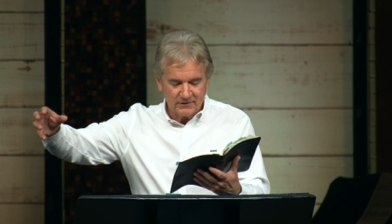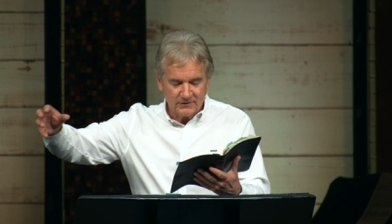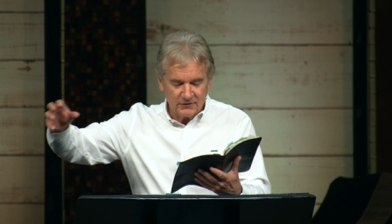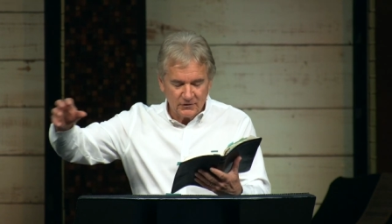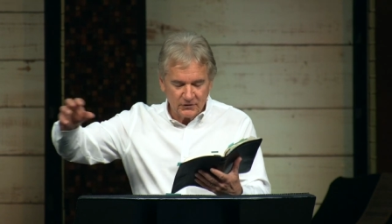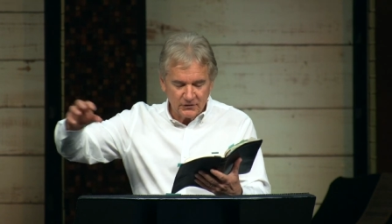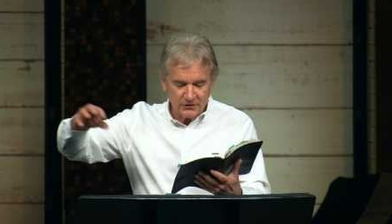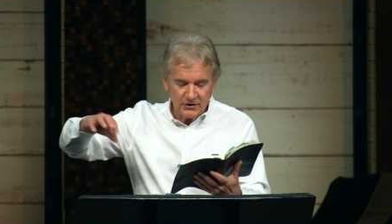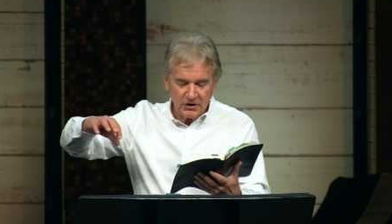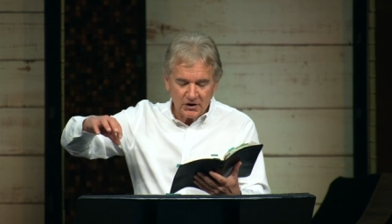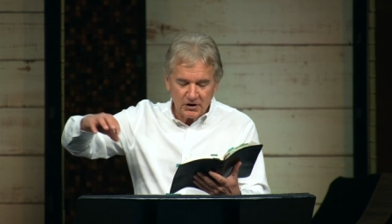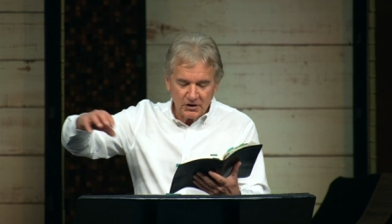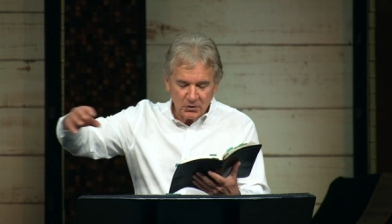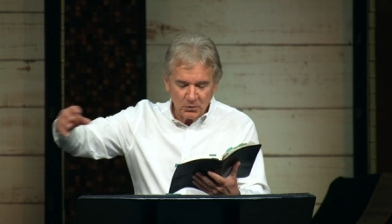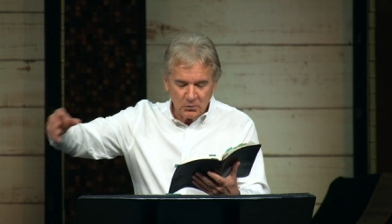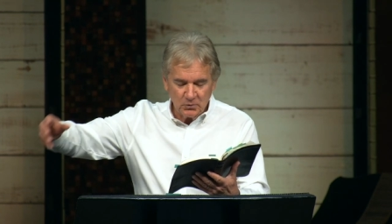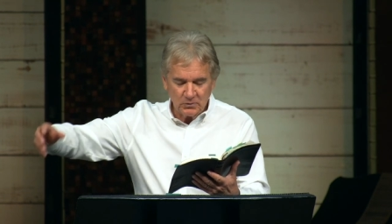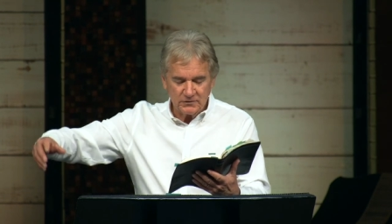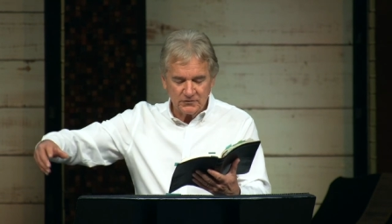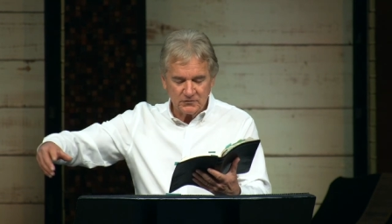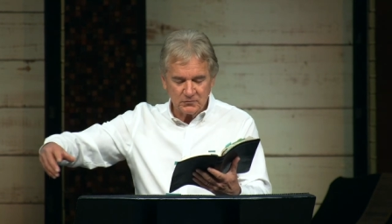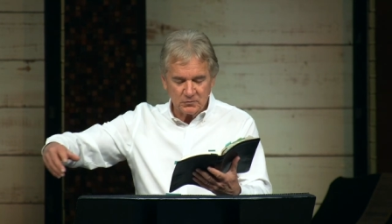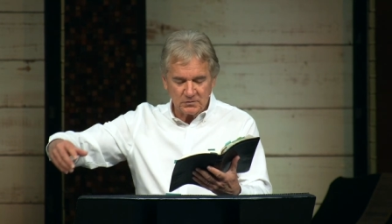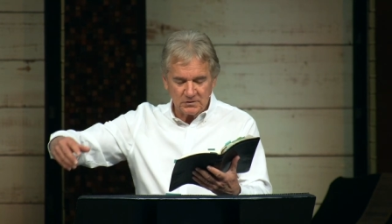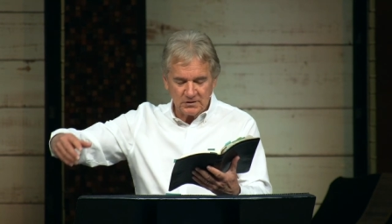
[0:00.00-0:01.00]
Their young
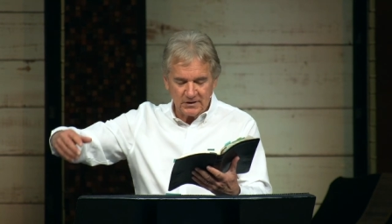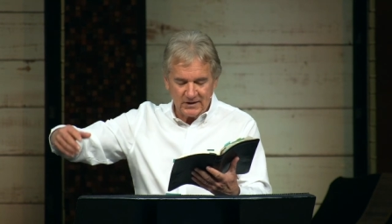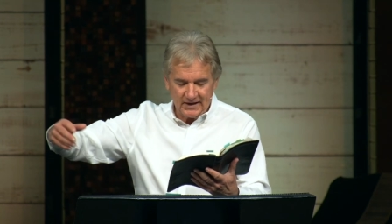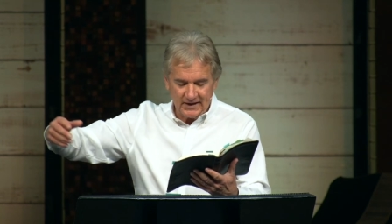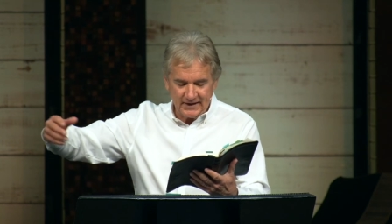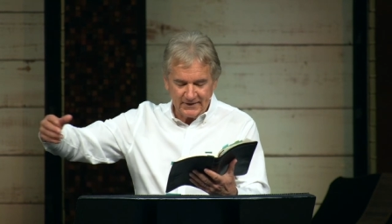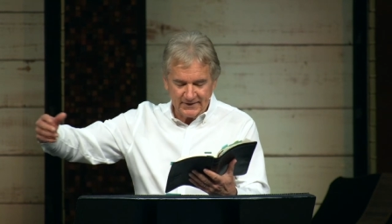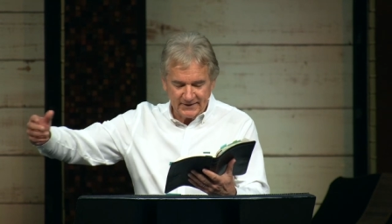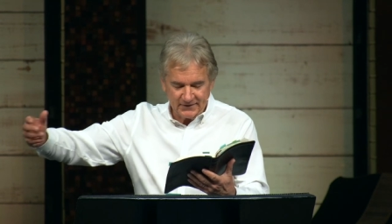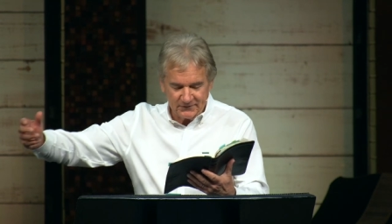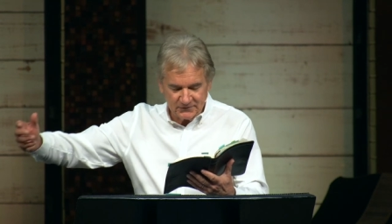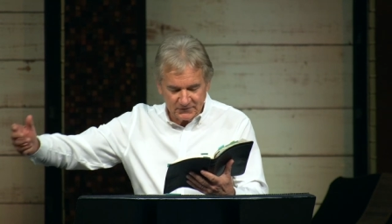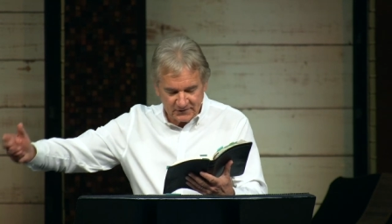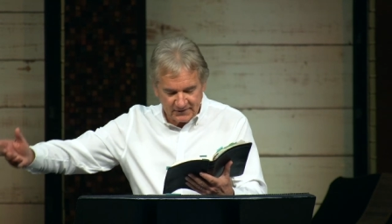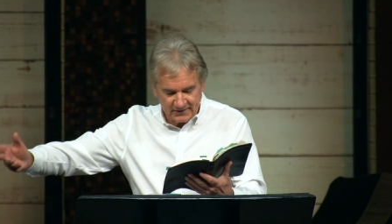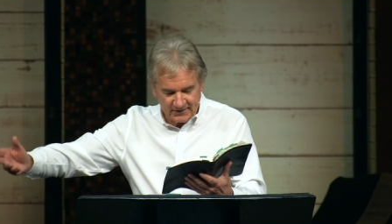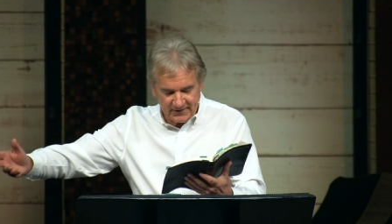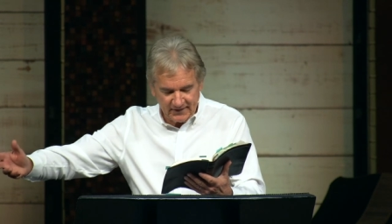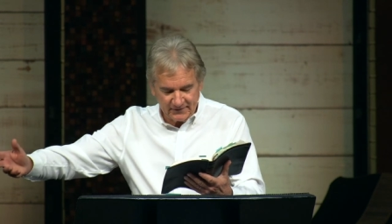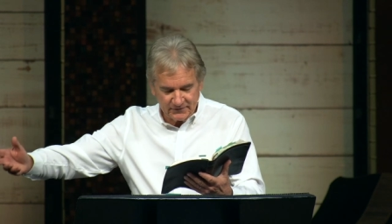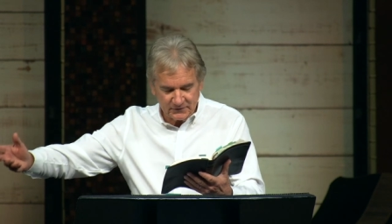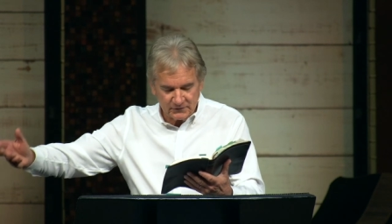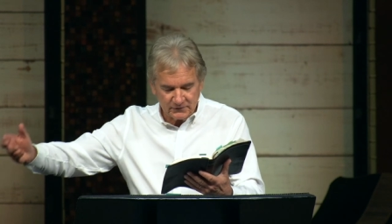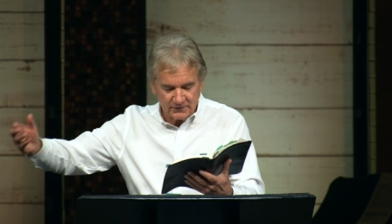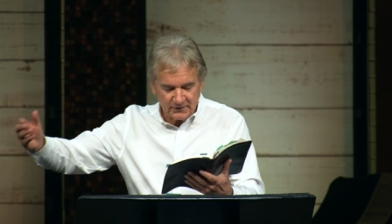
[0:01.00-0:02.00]
ones will lie down
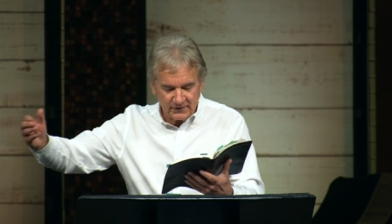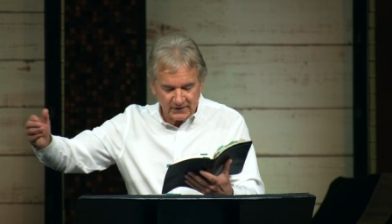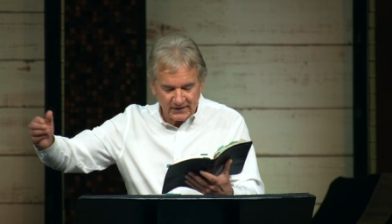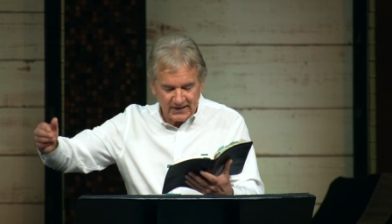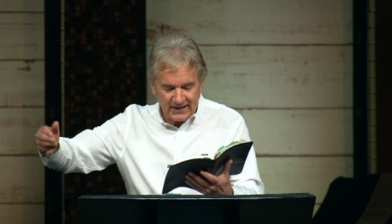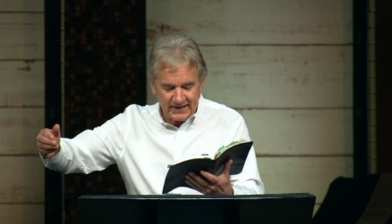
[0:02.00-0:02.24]
together, and the